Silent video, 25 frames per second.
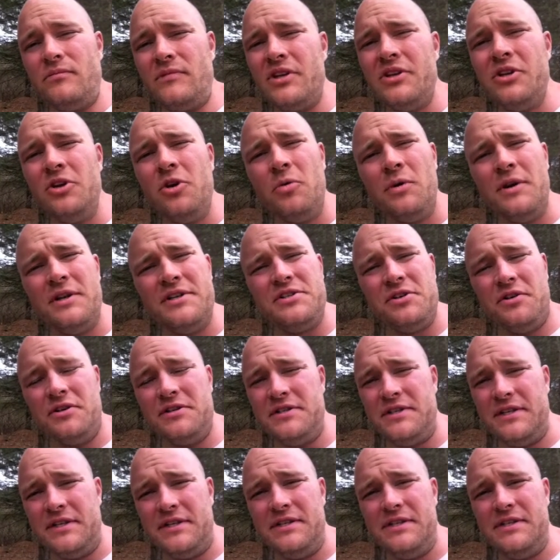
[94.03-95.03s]
know, when it's all
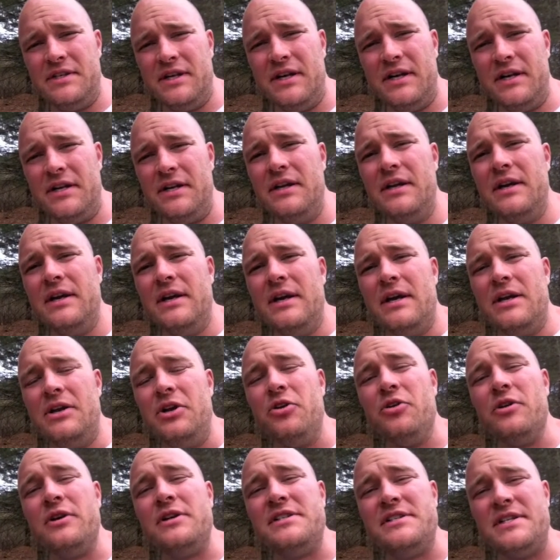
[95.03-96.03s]
said and done,
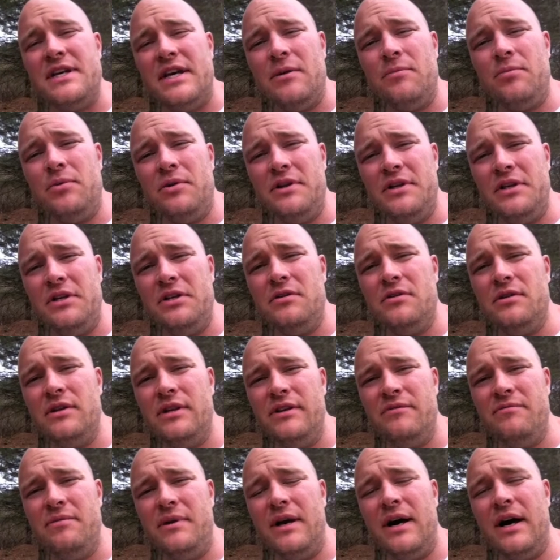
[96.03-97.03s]
your example that you
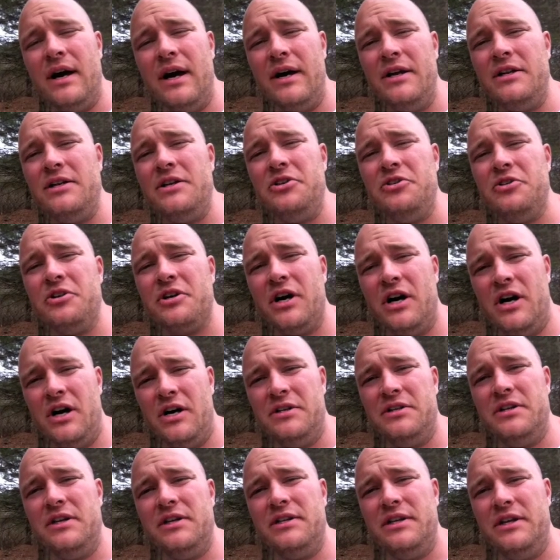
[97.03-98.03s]
leave behind in your
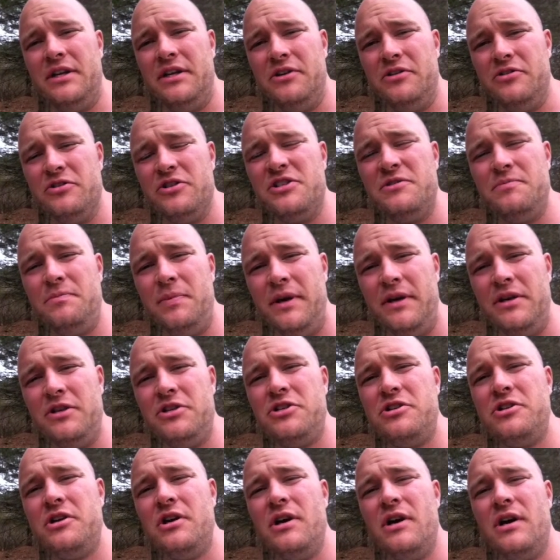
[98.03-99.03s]
conduct and in your
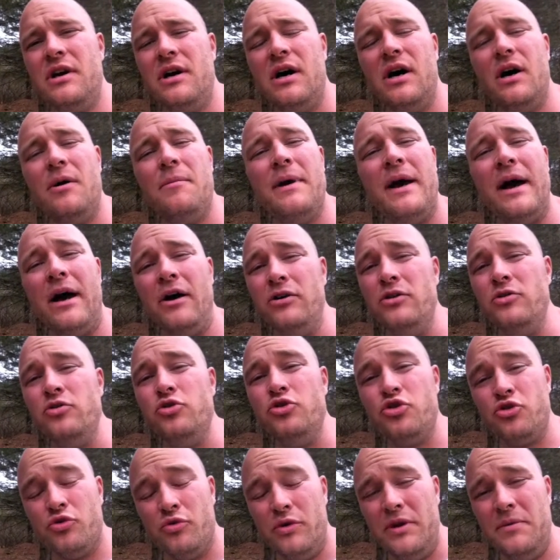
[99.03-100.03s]
speech, how you
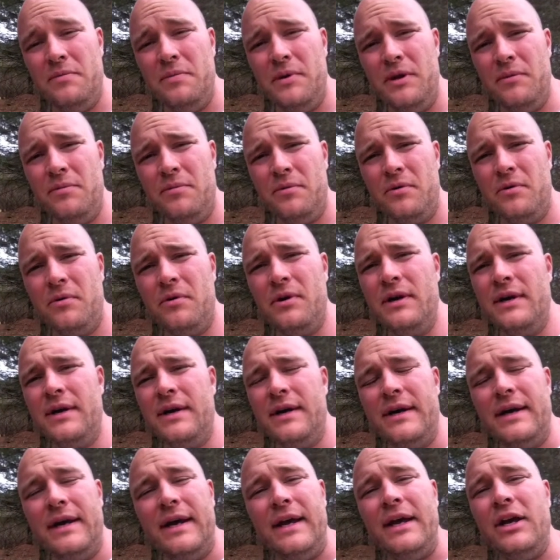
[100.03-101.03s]
treat people,
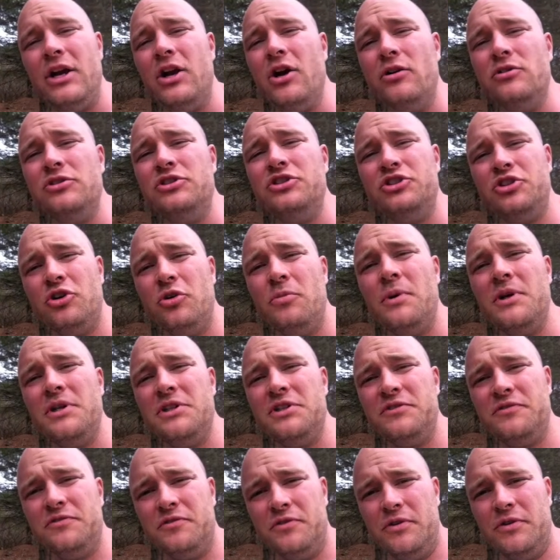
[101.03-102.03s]
it goes so
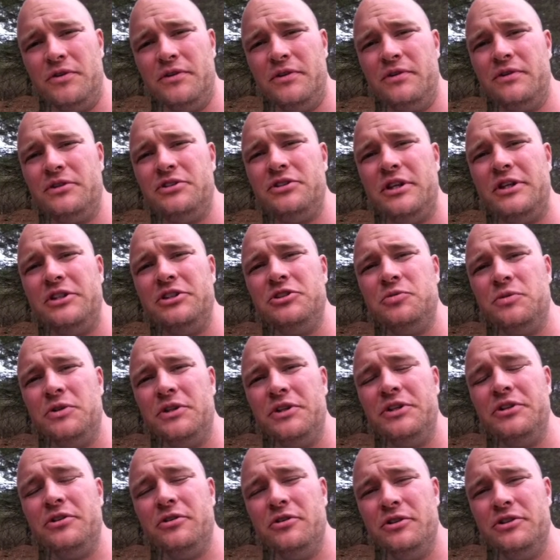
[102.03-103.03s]
much further. So I just want
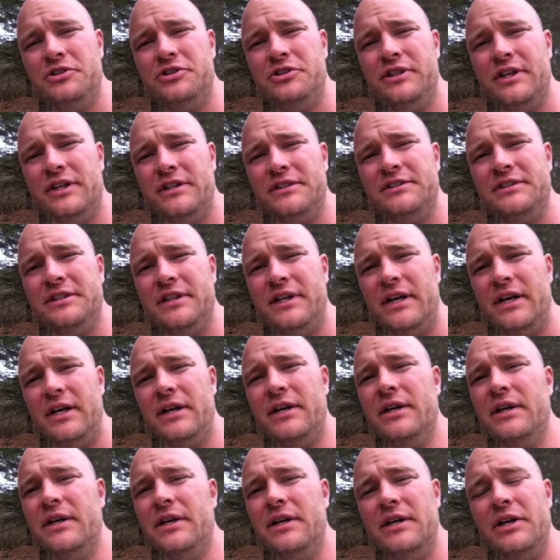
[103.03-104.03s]
to encourage you guys
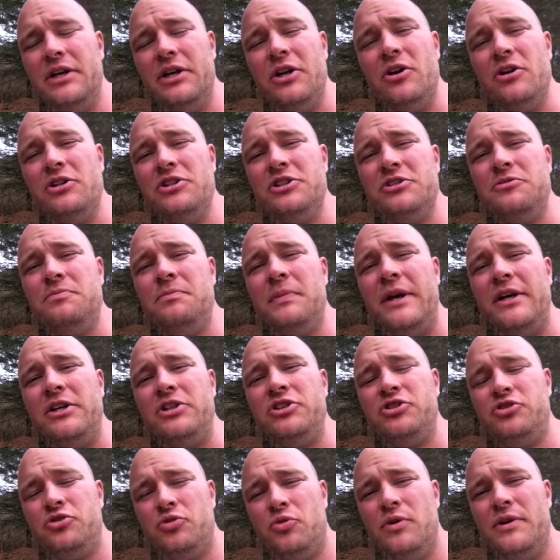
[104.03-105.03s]
today, you know, just make
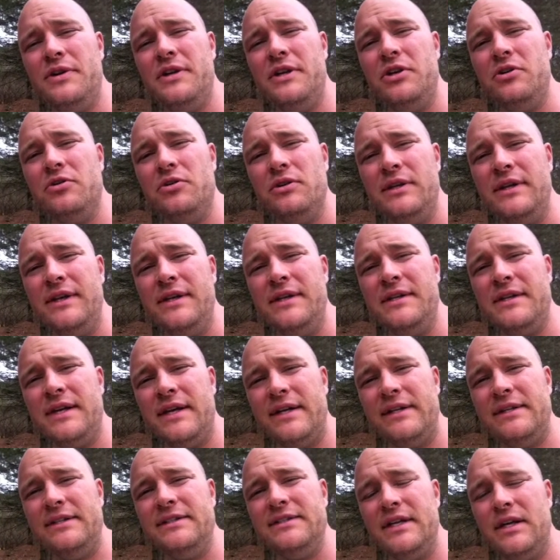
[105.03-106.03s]
sure that you're leading
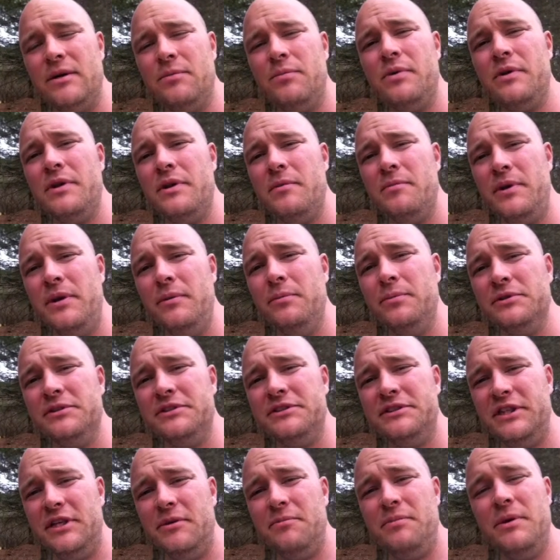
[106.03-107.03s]
that example that people
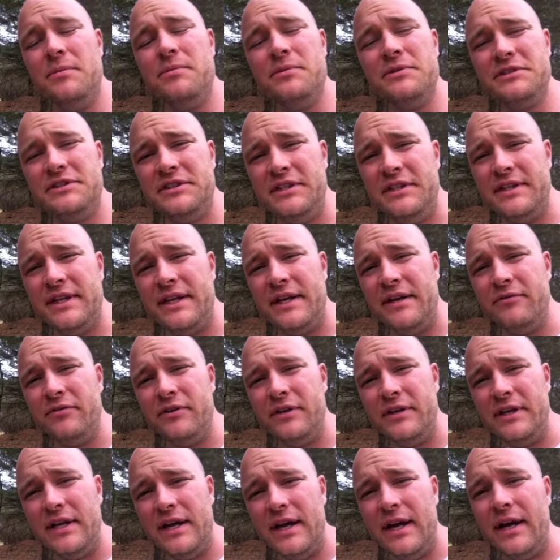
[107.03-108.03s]
see. People see that
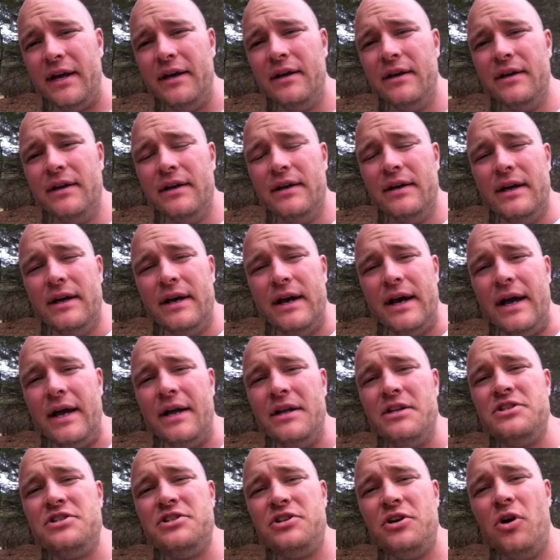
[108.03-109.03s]
every day.
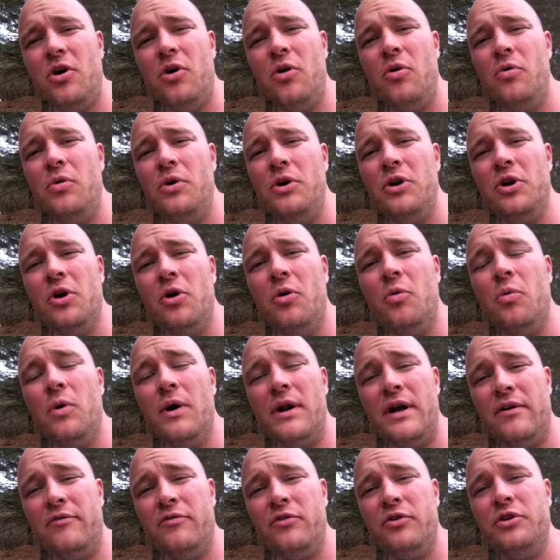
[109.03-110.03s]
And so, you know,
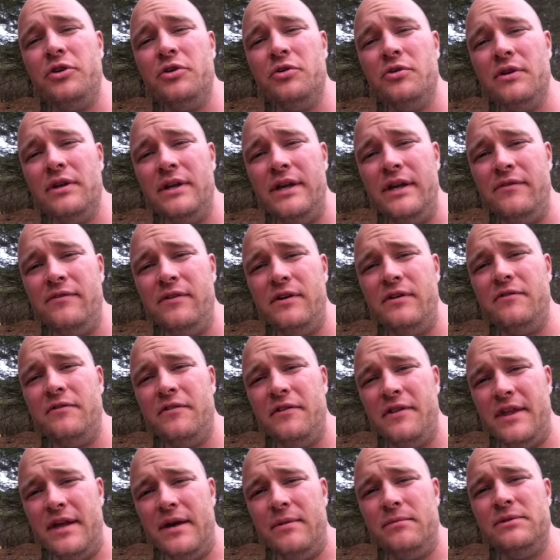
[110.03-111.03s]
whatever you're leaving
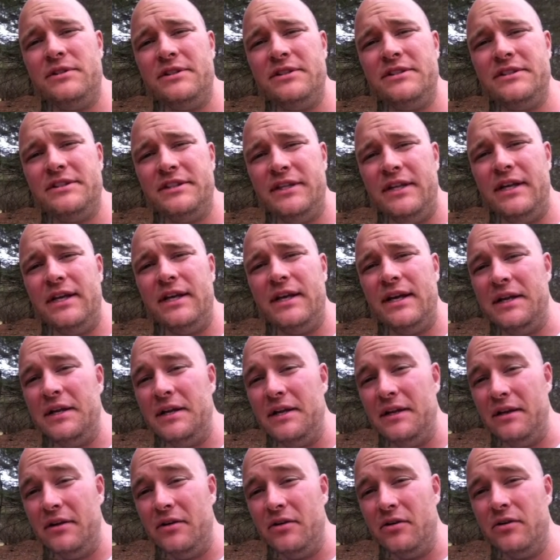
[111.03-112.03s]
for them to see and
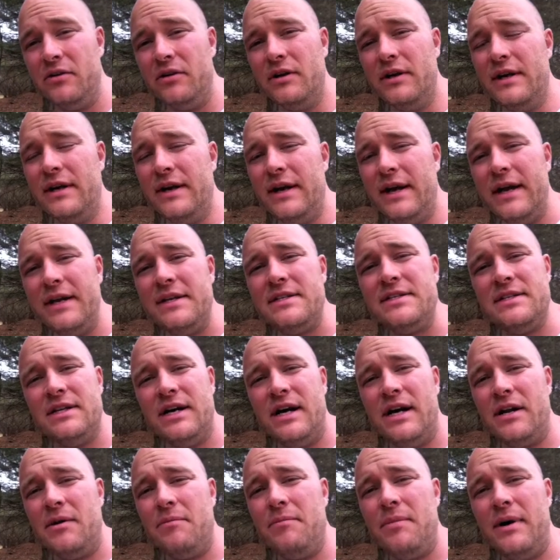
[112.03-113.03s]
hear, it's
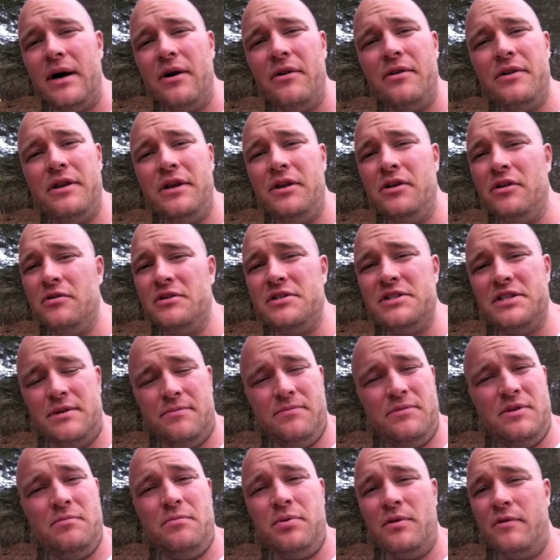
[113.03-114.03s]
not about, you know,
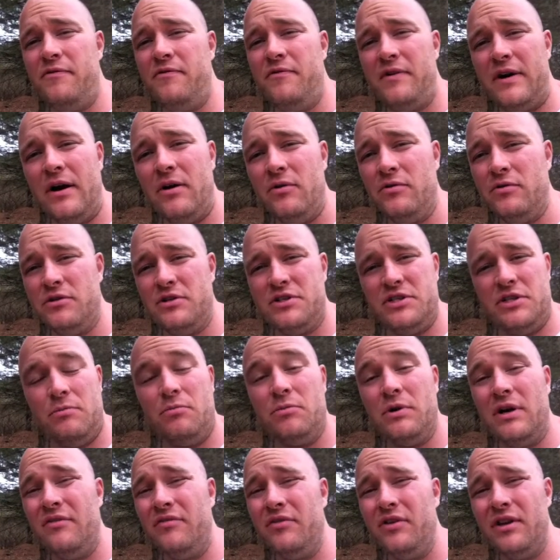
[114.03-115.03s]
something profound or
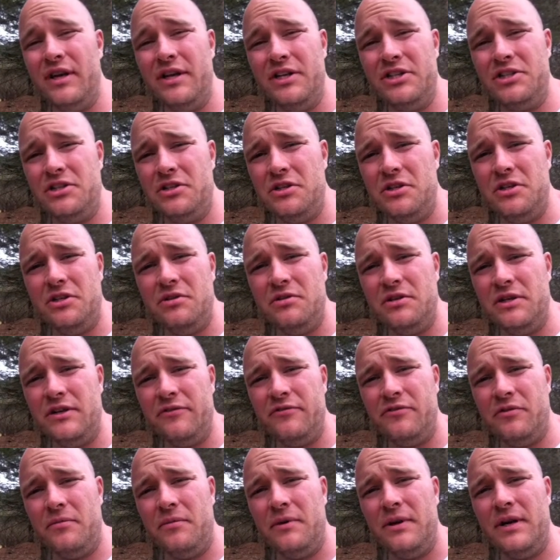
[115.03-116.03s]
some revelation that you
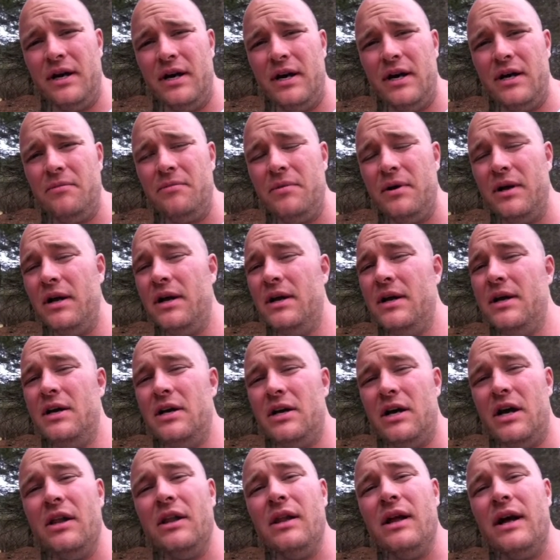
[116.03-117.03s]
get from God, but
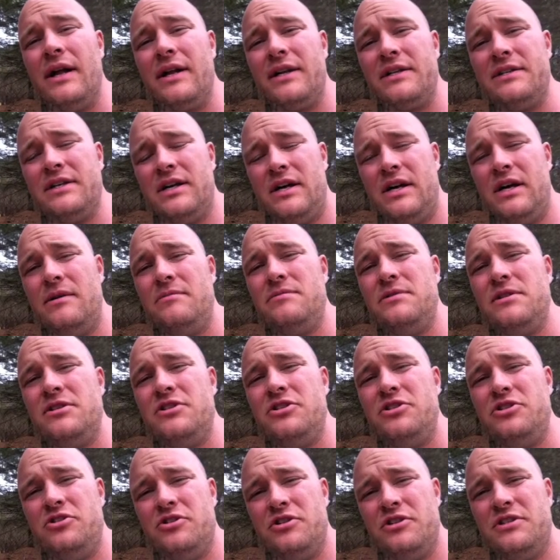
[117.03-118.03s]
a lot of times
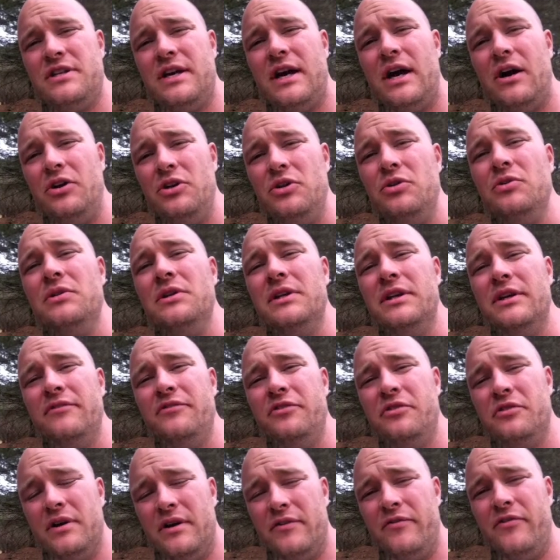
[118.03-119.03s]
it's just how you
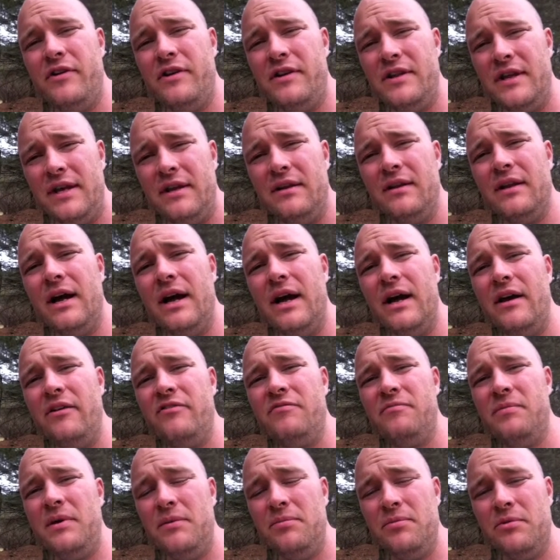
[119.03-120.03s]
live your everyday
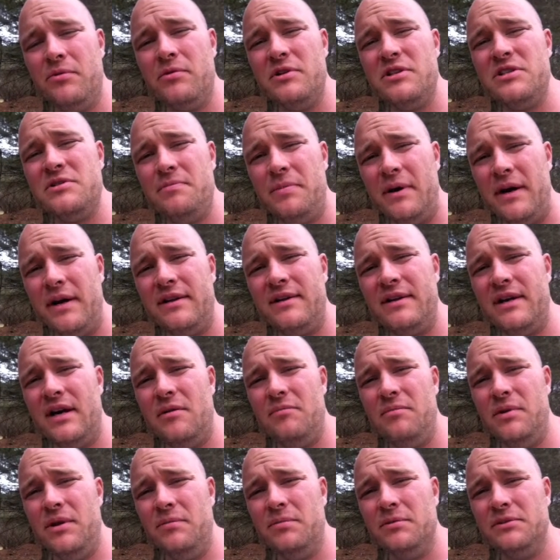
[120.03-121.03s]
life. People respect that
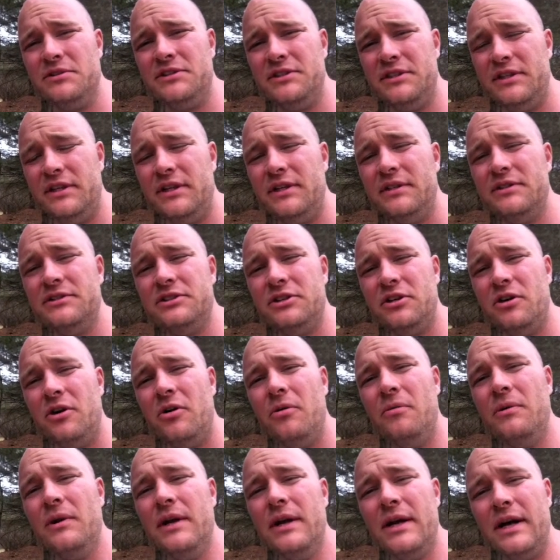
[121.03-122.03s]
and people see it.
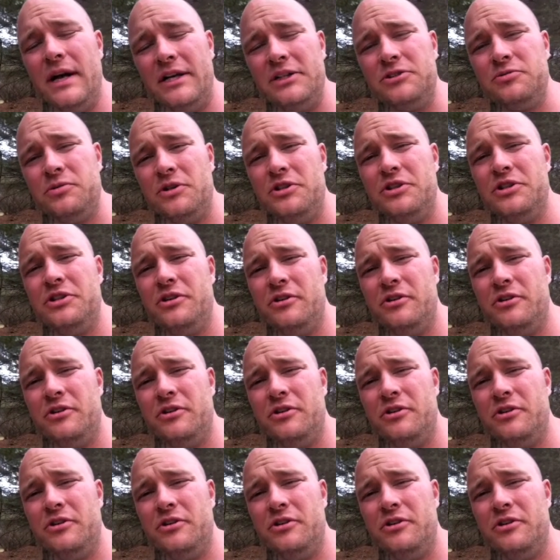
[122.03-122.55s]
So I just wanted to